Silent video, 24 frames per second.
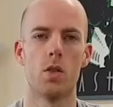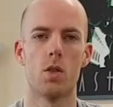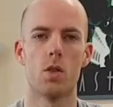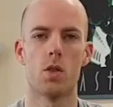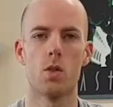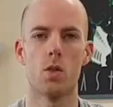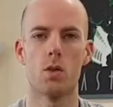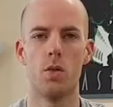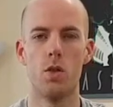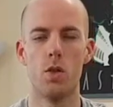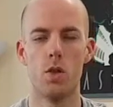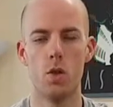
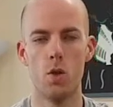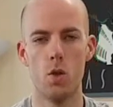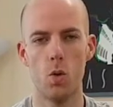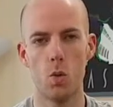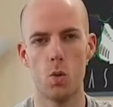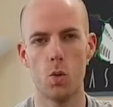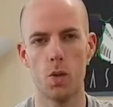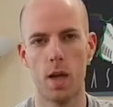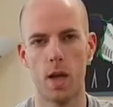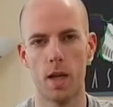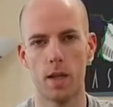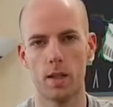So if you
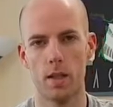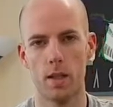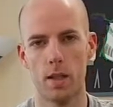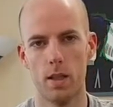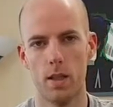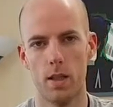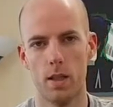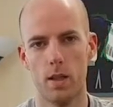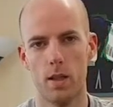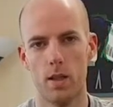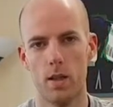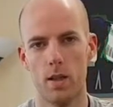know that,
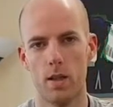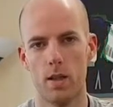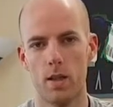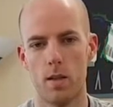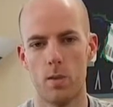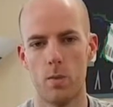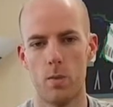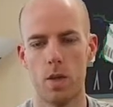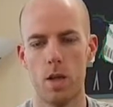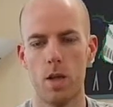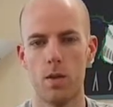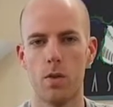
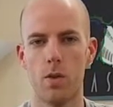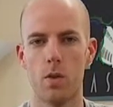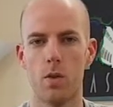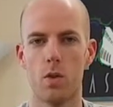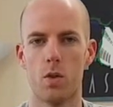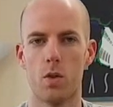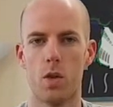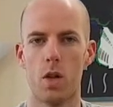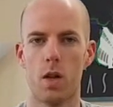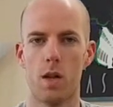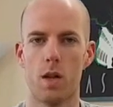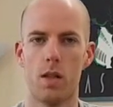then whenever
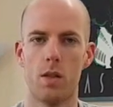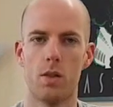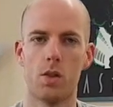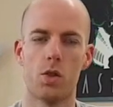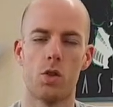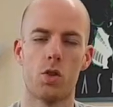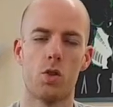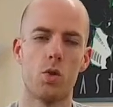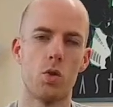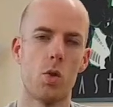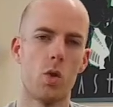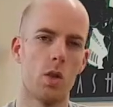you're
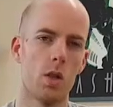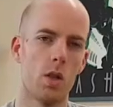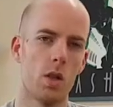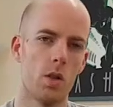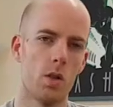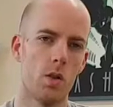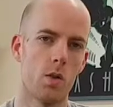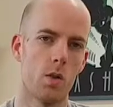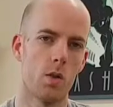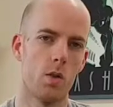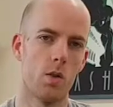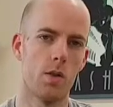
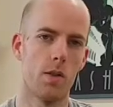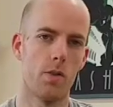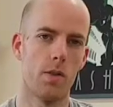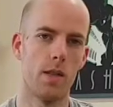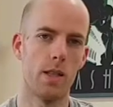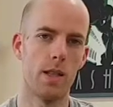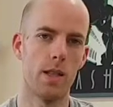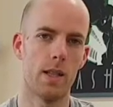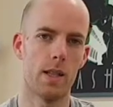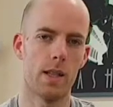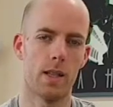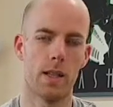struggling or you're
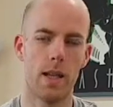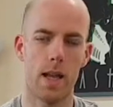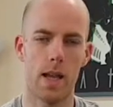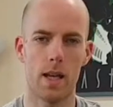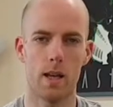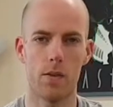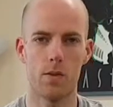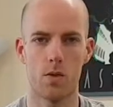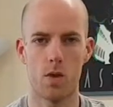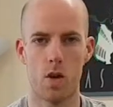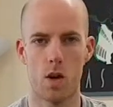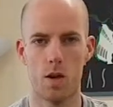feeling a
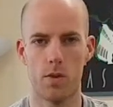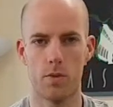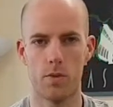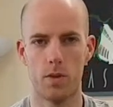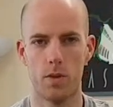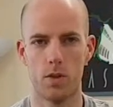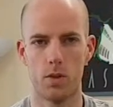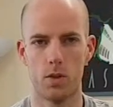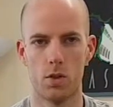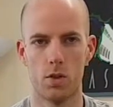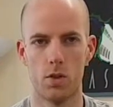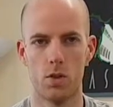lack of
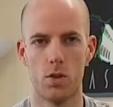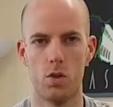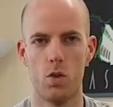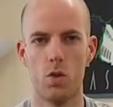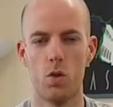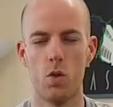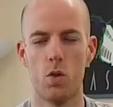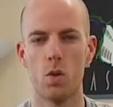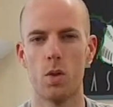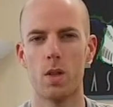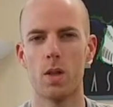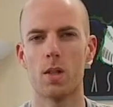confidence, you
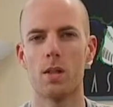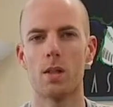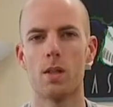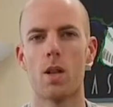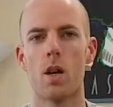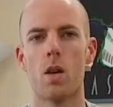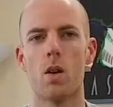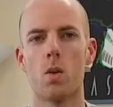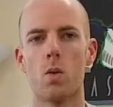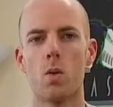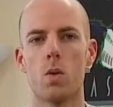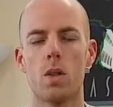know that it's
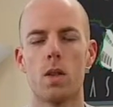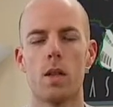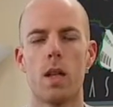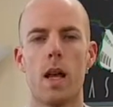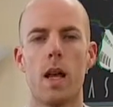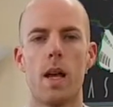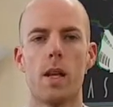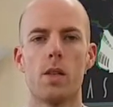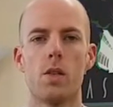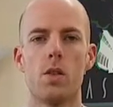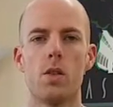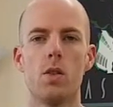not going to
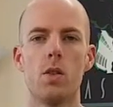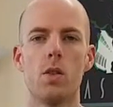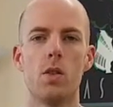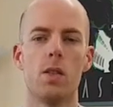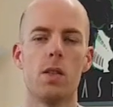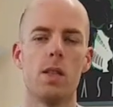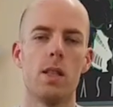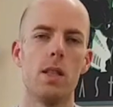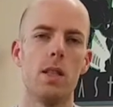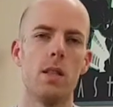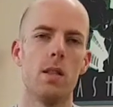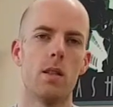last. You can
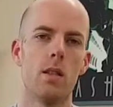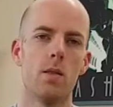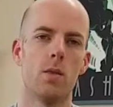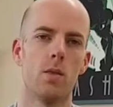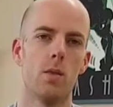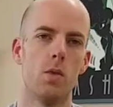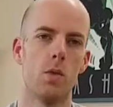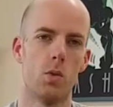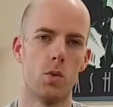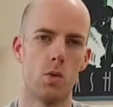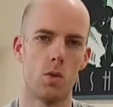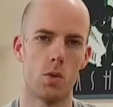see to the
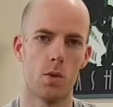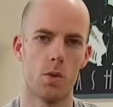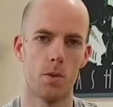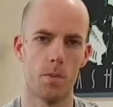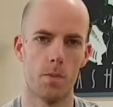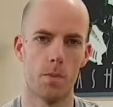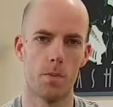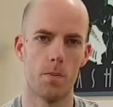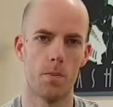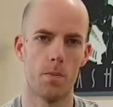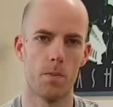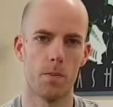
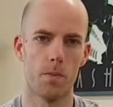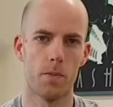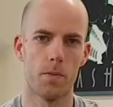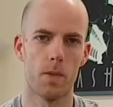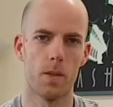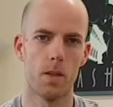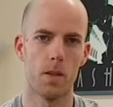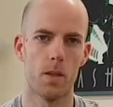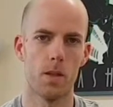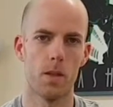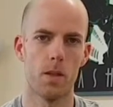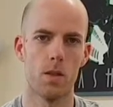future.
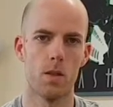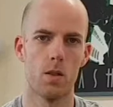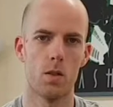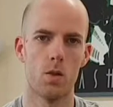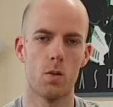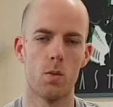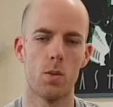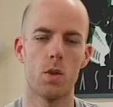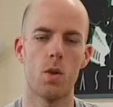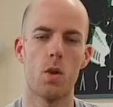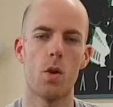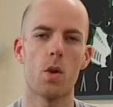
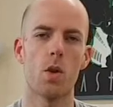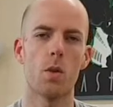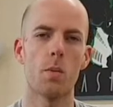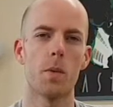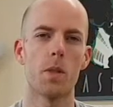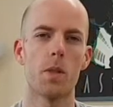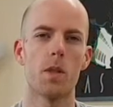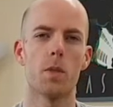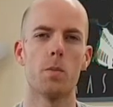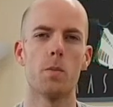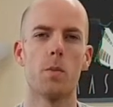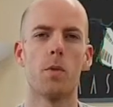So we talked
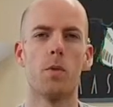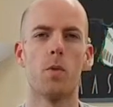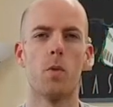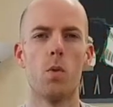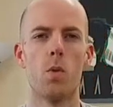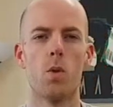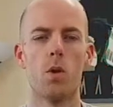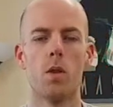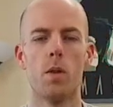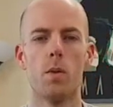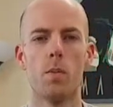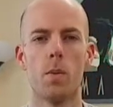about this
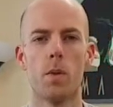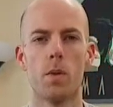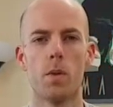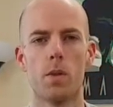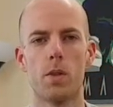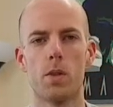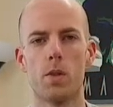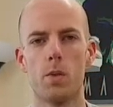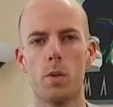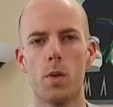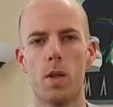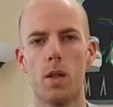before in the
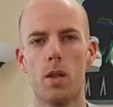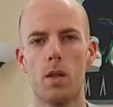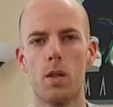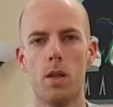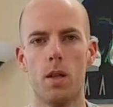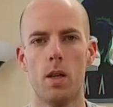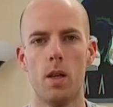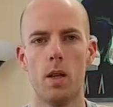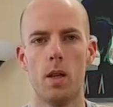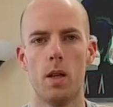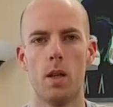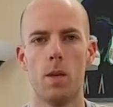month as
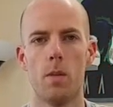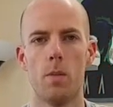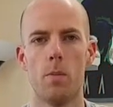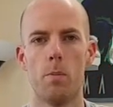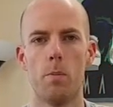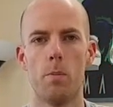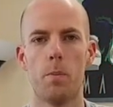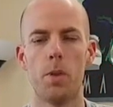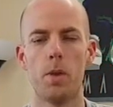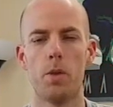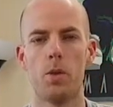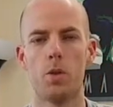well.
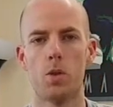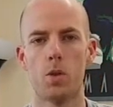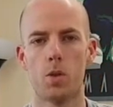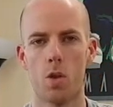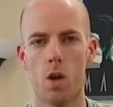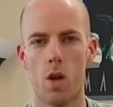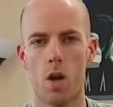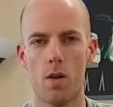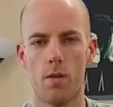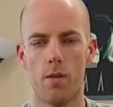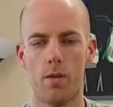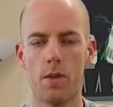Build your
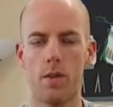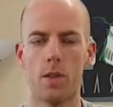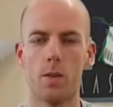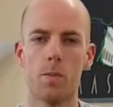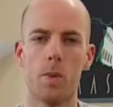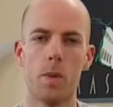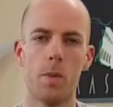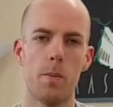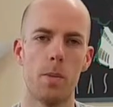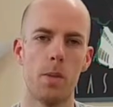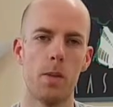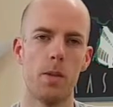confidence
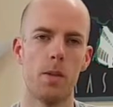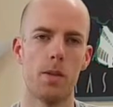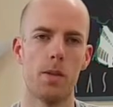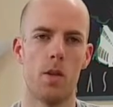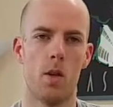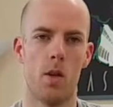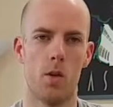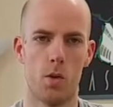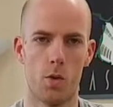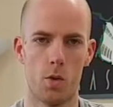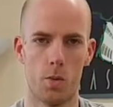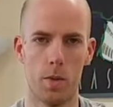by building
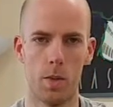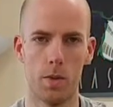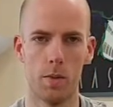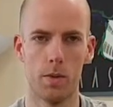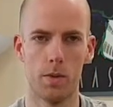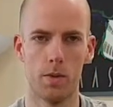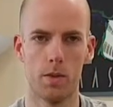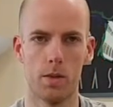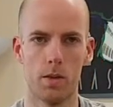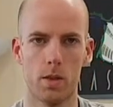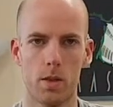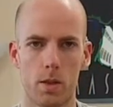other
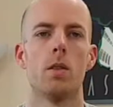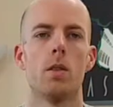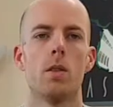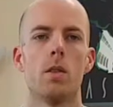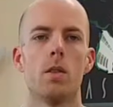people's.